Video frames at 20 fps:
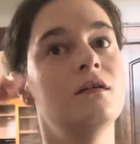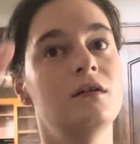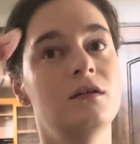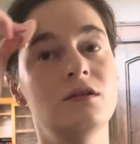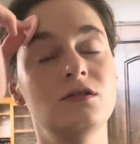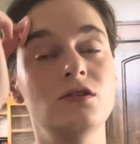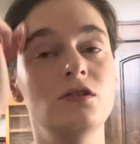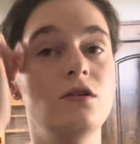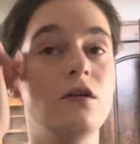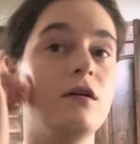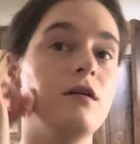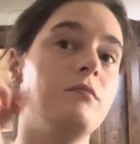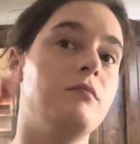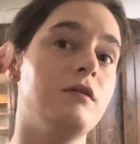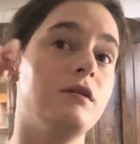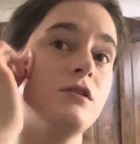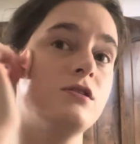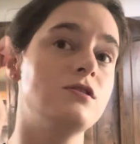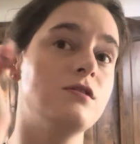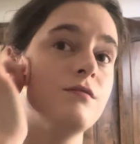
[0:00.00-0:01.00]
She got a
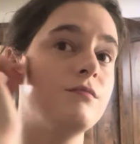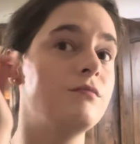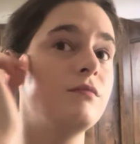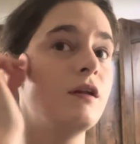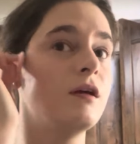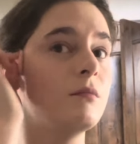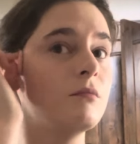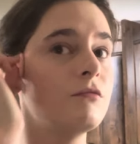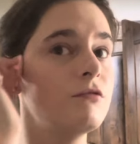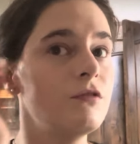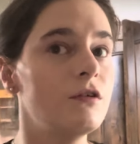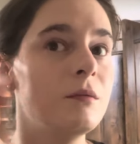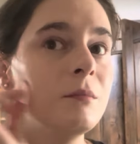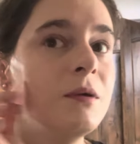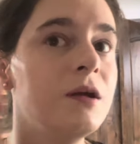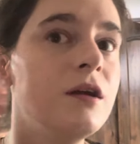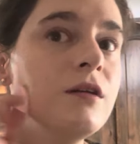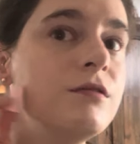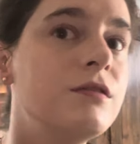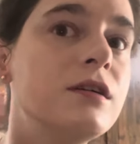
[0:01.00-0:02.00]
bunch of them for
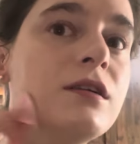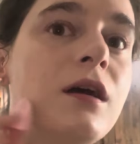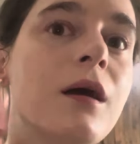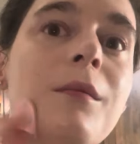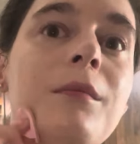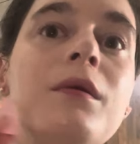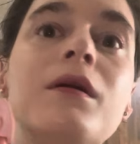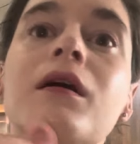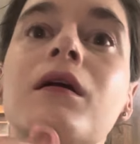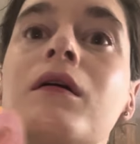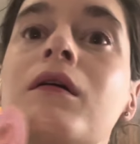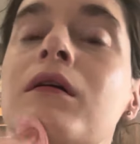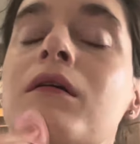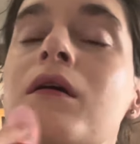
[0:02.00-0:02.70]
me for Tanya.